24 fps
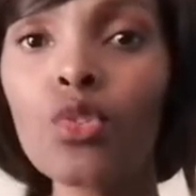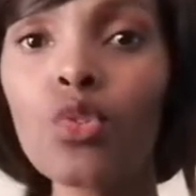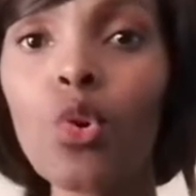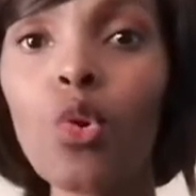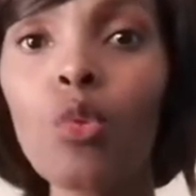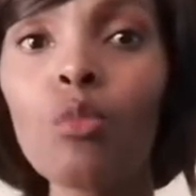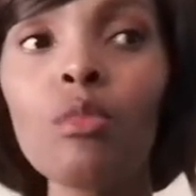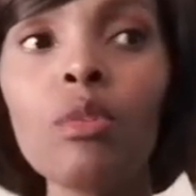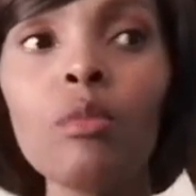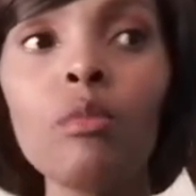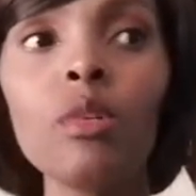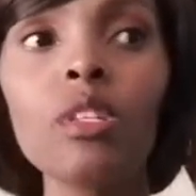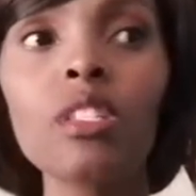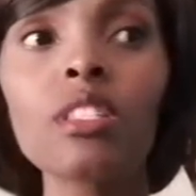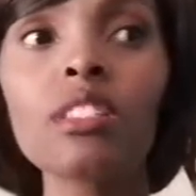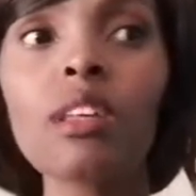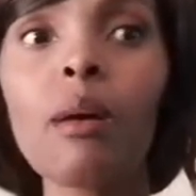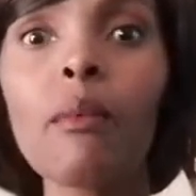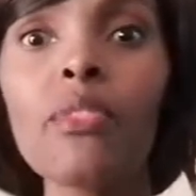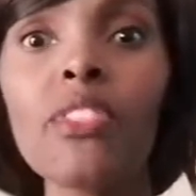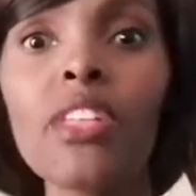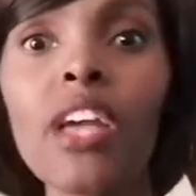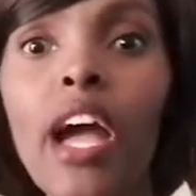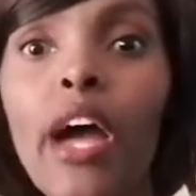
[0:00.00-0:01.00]
or maybe
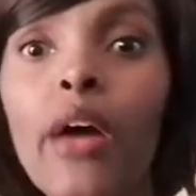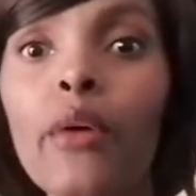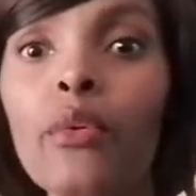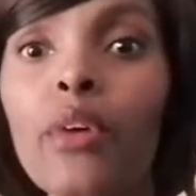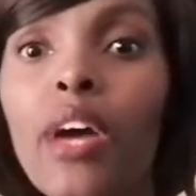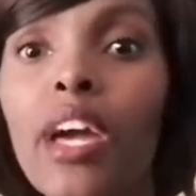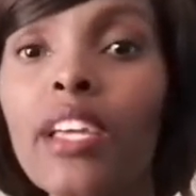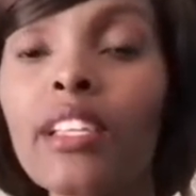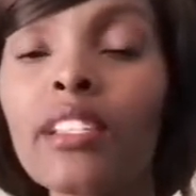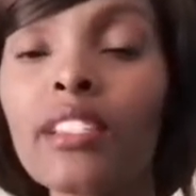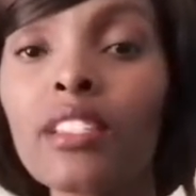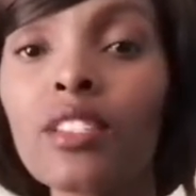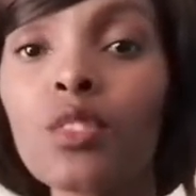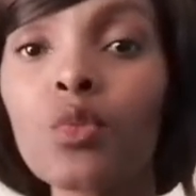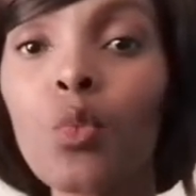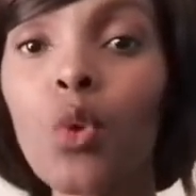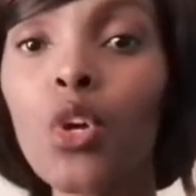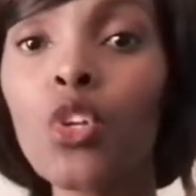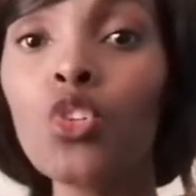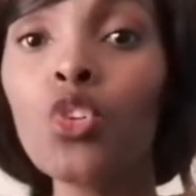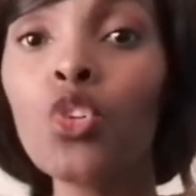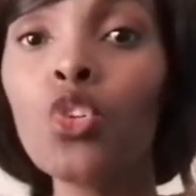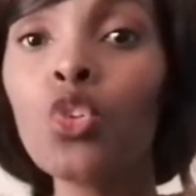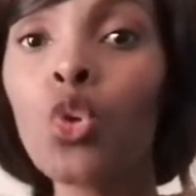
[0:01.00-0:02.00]
something arises
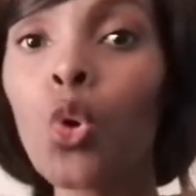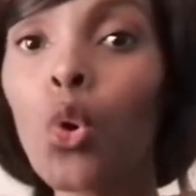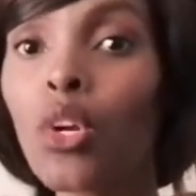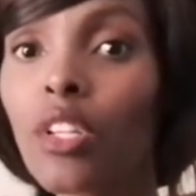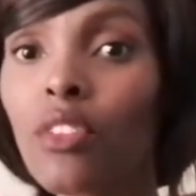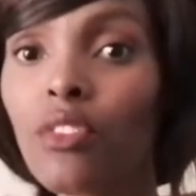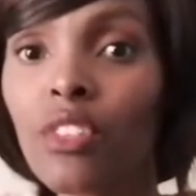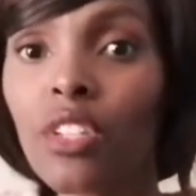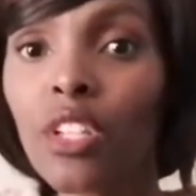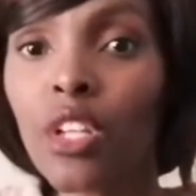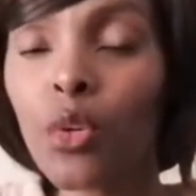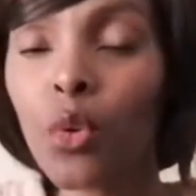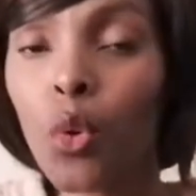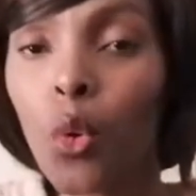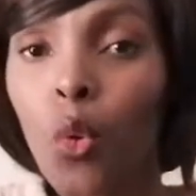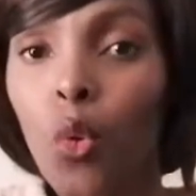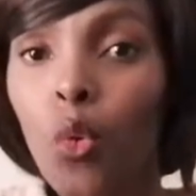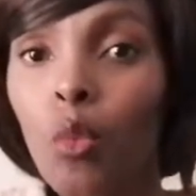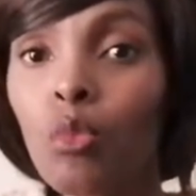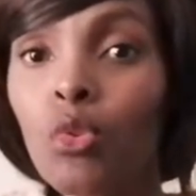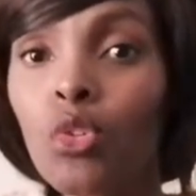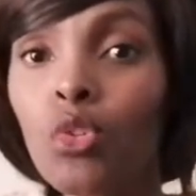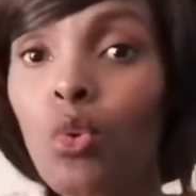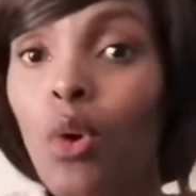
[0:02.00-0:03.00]
when you're not even at
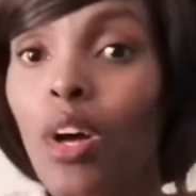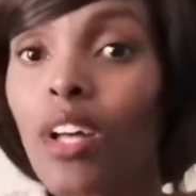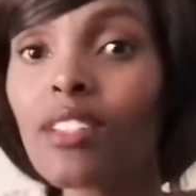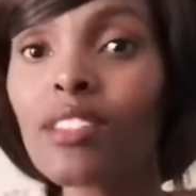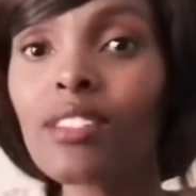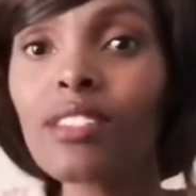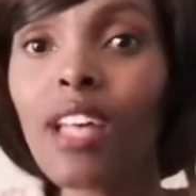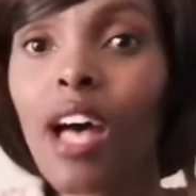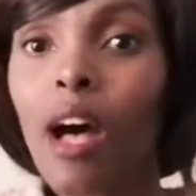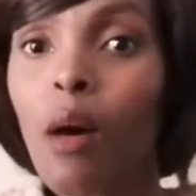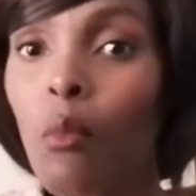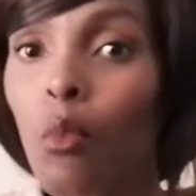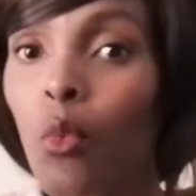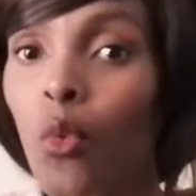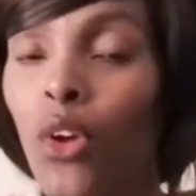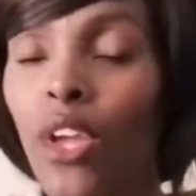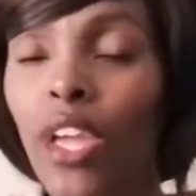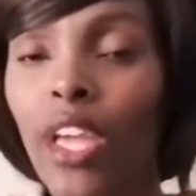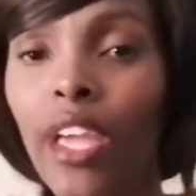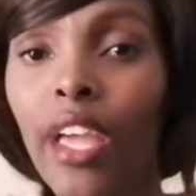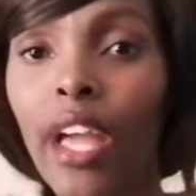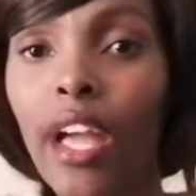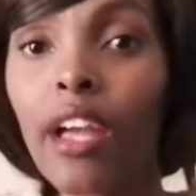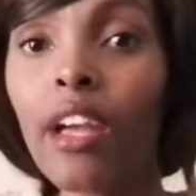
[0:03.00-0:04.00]
home, you are
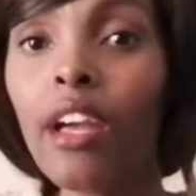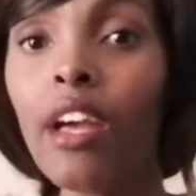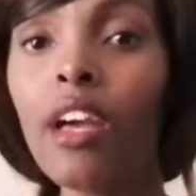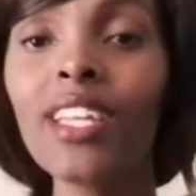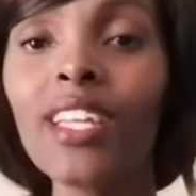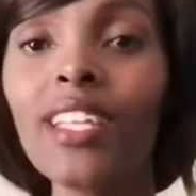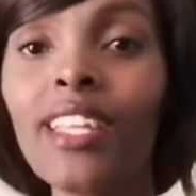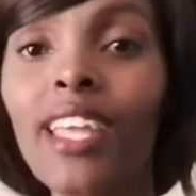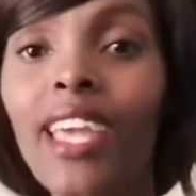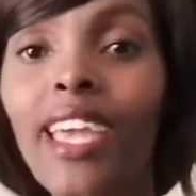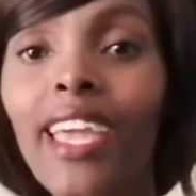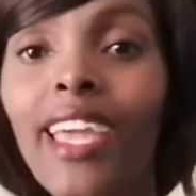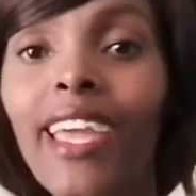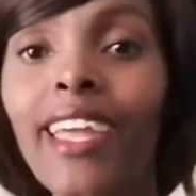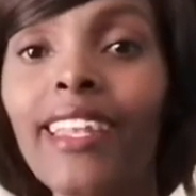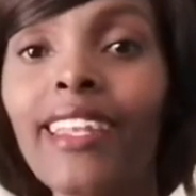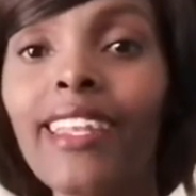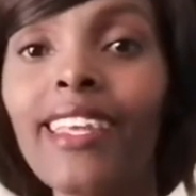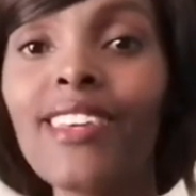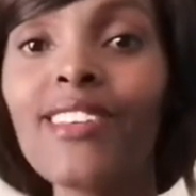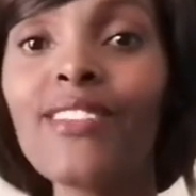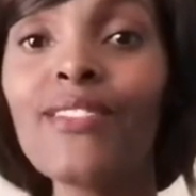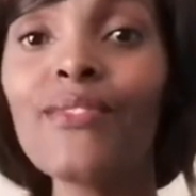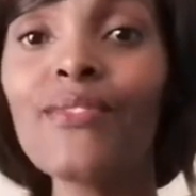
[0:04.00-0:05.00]
somewhere in
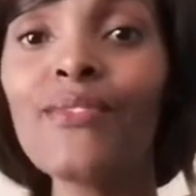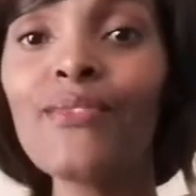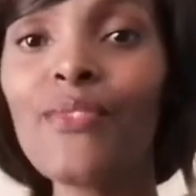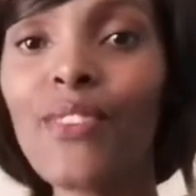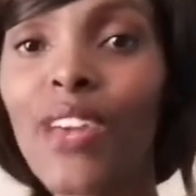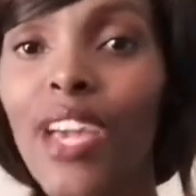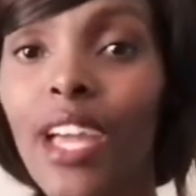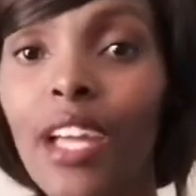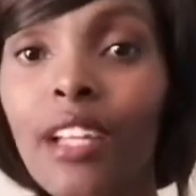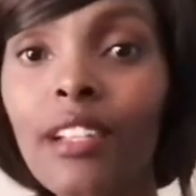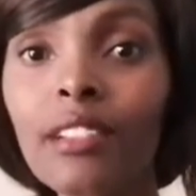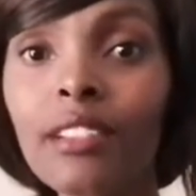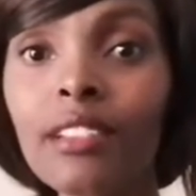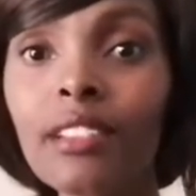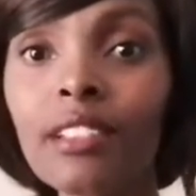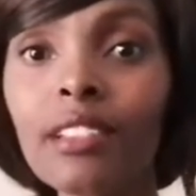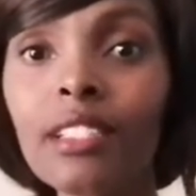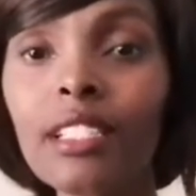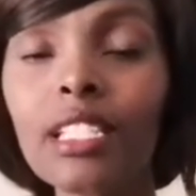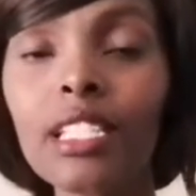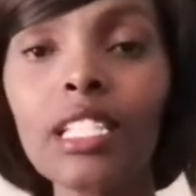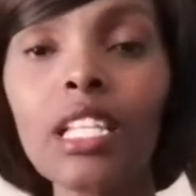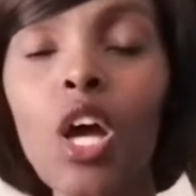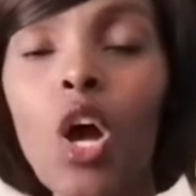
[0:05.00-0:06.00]
an
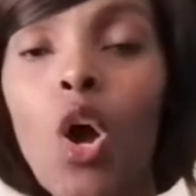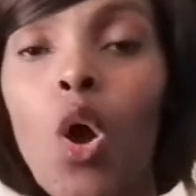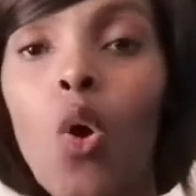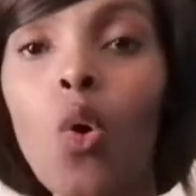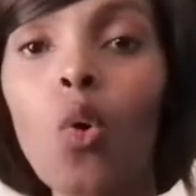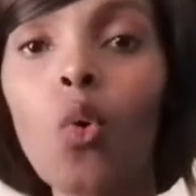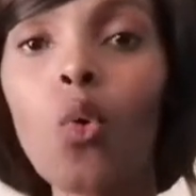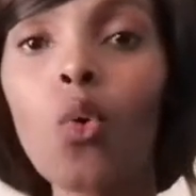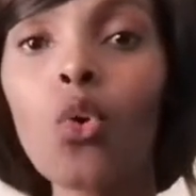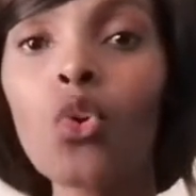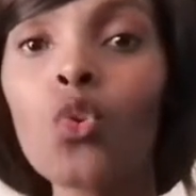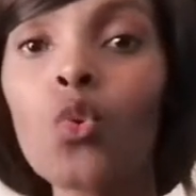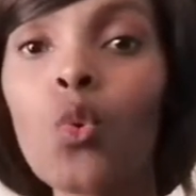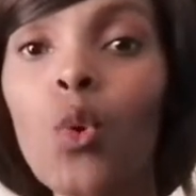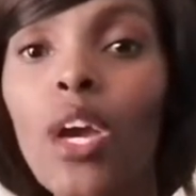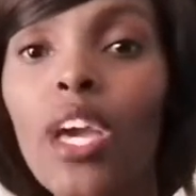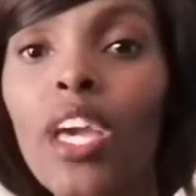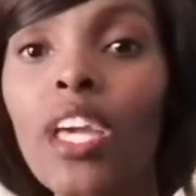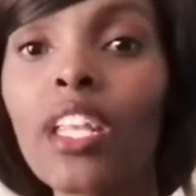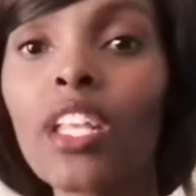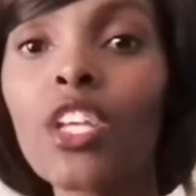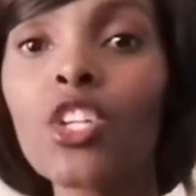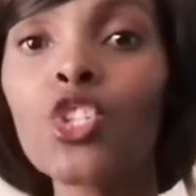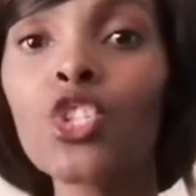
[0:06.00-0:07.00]
event, or you are
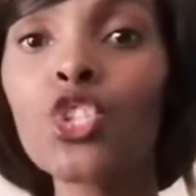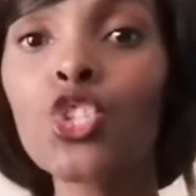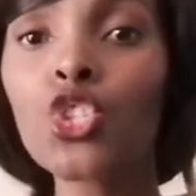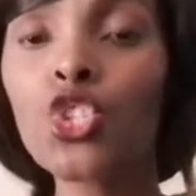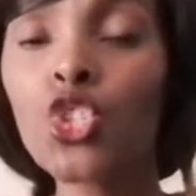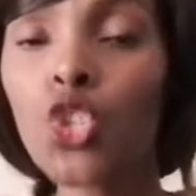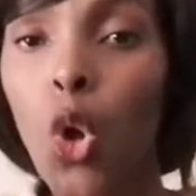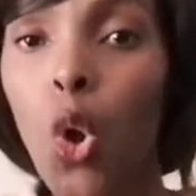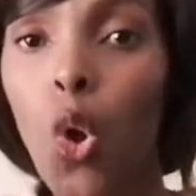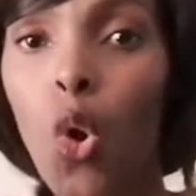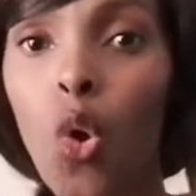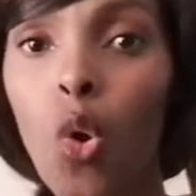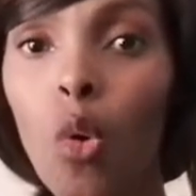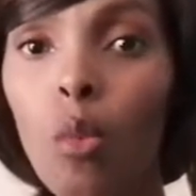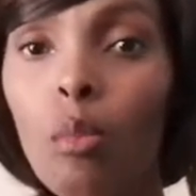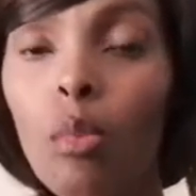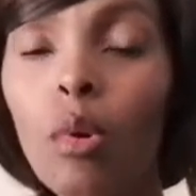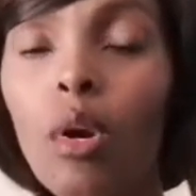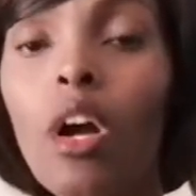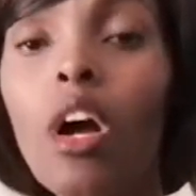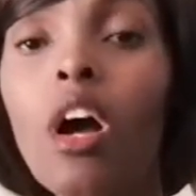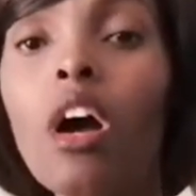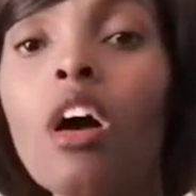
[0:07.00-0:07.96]
at a shop.